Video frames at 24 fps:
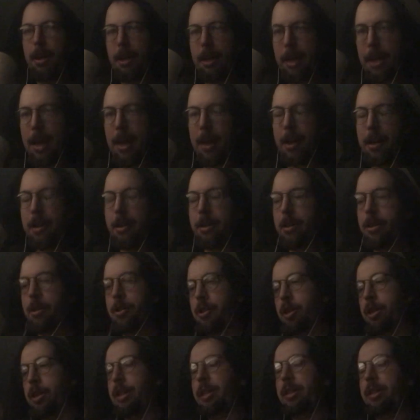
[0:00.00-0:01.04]
Canada
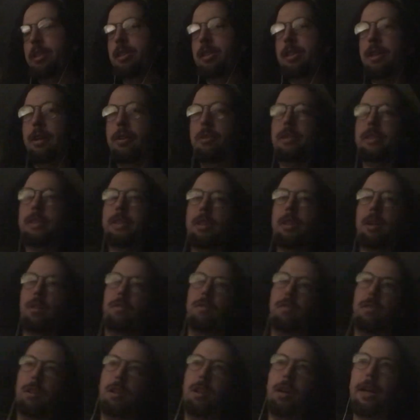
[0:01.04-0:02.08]
should consider itself
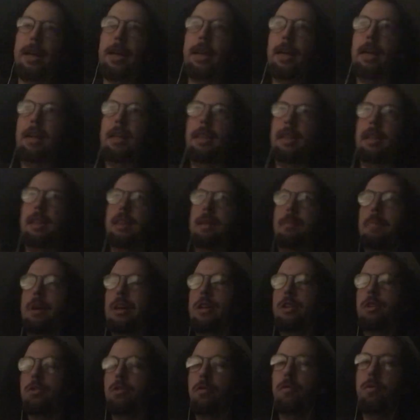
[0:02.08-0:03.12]
lucky that the
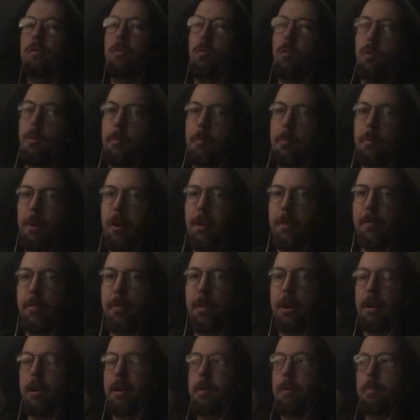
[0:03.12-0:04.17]
major form of
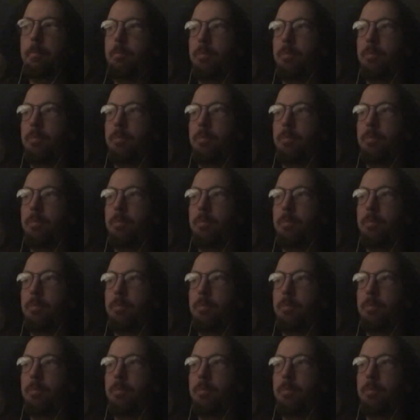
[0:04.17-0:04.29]
the